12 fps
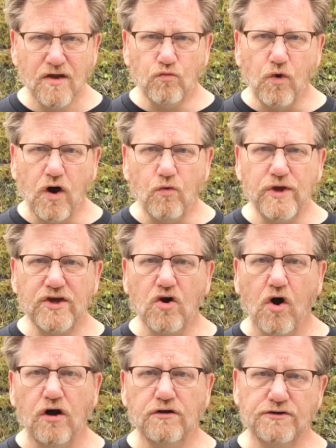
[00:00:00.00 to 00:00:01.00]
What we
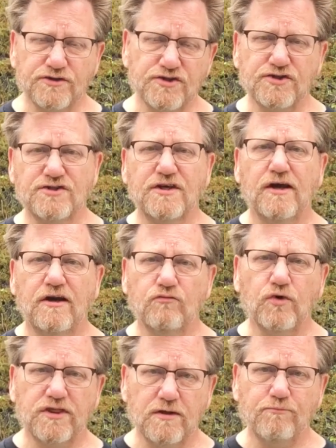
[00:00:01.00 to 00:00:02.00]
call sin,
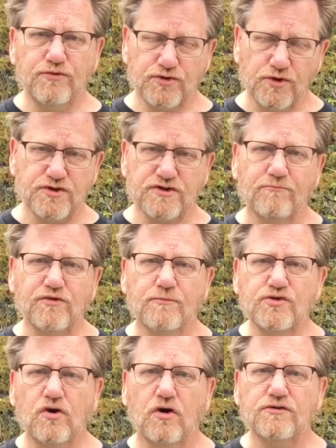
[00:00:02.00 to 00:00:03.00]
what the church sometimes
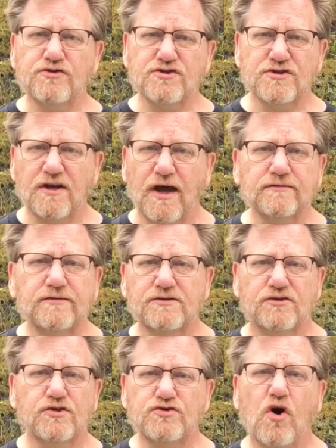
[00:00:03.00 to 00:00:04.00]
called sin, I like to
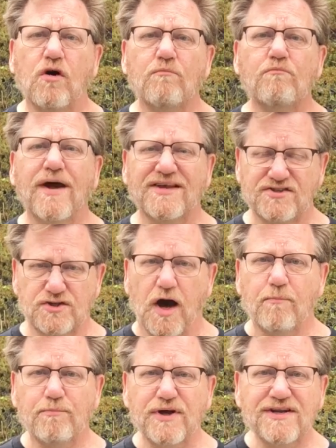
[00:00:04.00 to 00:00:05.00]
just call messed
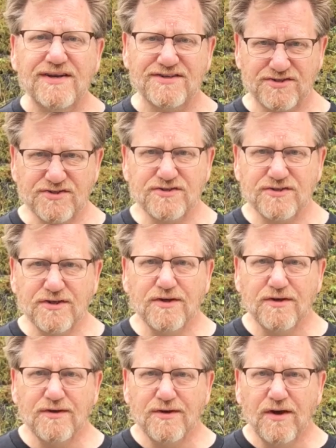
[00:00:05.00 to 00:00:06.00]
upness.
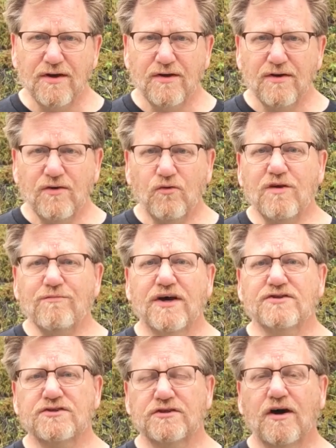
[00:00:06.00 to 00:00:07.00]
We
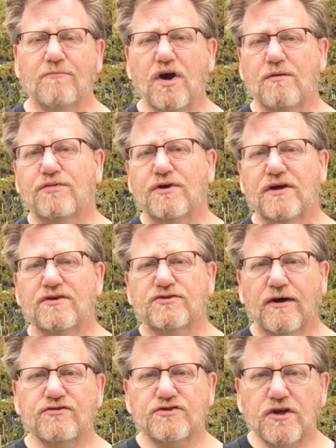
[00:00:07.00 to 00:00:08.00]
mess it up by being
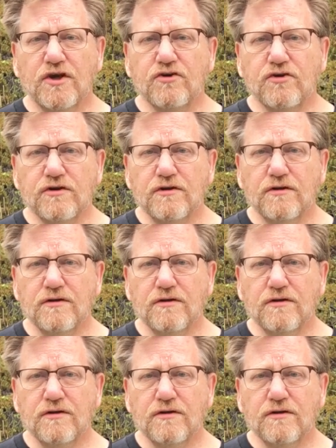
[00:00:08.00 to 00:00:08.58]
self-centered.